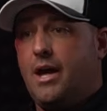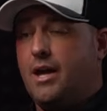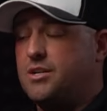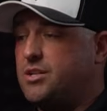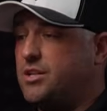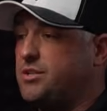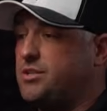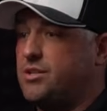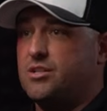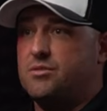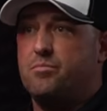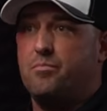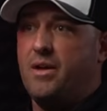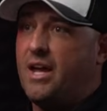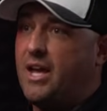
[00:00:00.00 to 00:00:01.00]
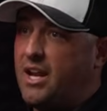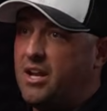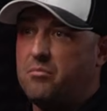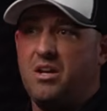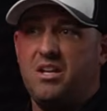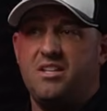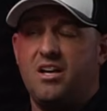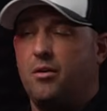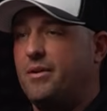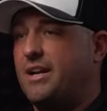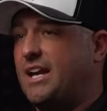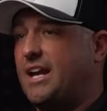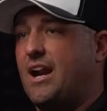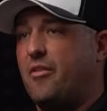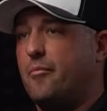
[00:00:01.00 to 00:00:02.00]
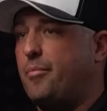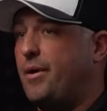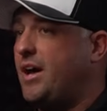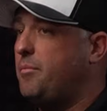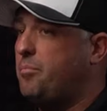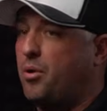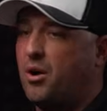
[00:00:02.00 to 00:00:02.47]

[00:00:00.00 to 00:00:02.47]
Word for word: and she's just hitting me, telling me to get out of the bed,